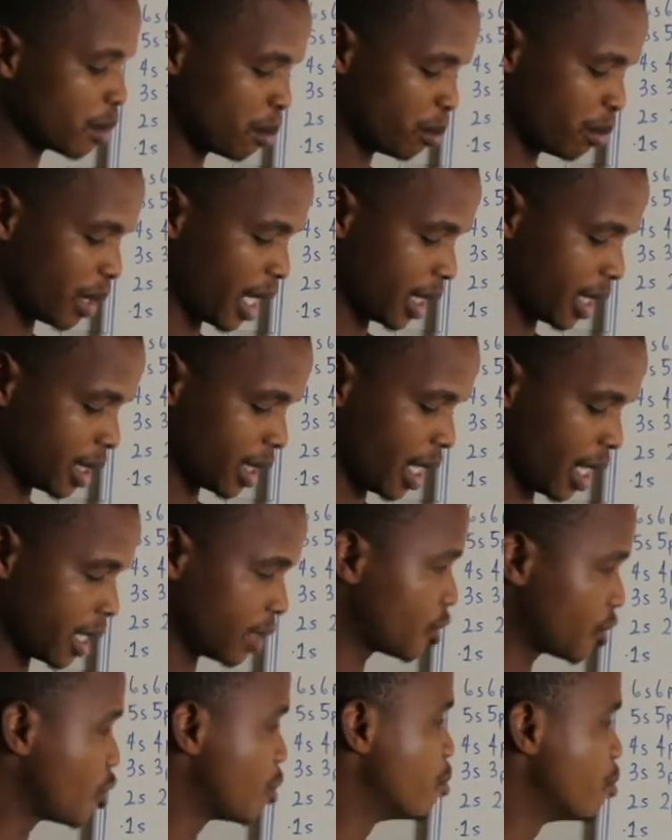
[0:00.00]
But
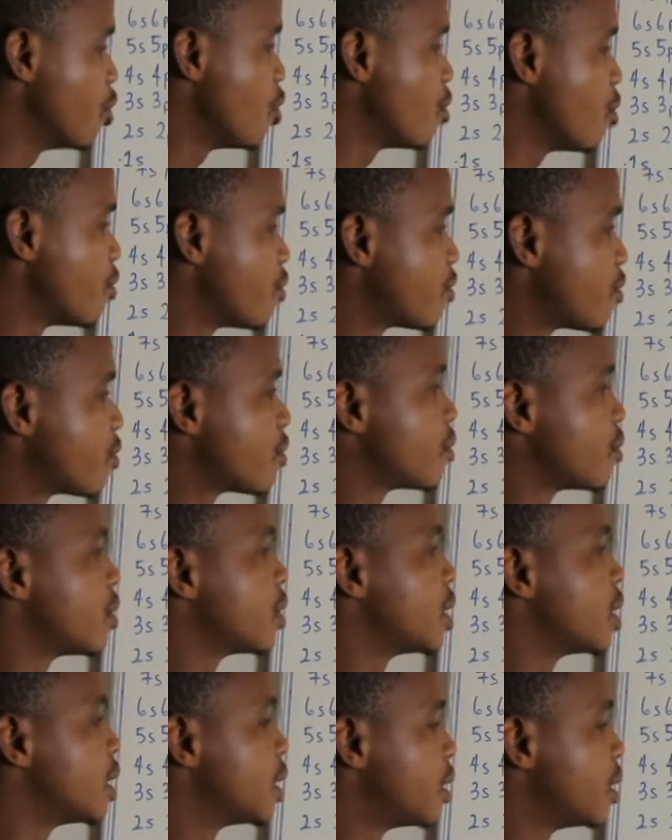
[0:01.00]
as you move
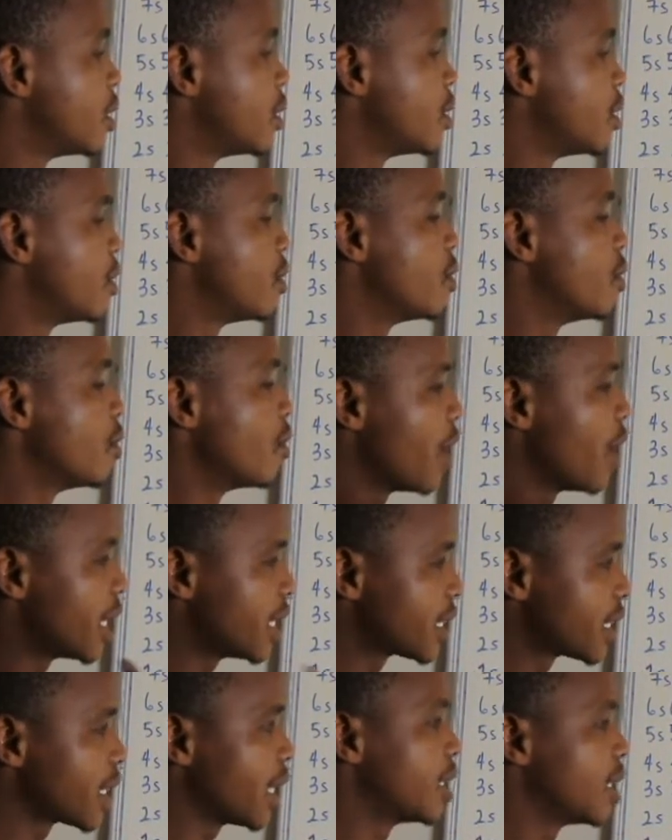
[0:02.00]
one
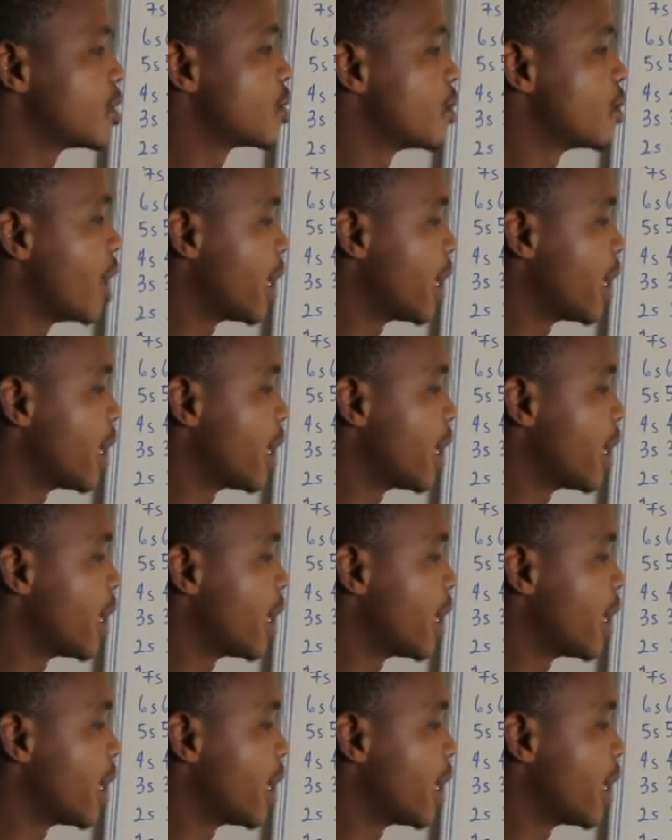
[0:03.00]
shell to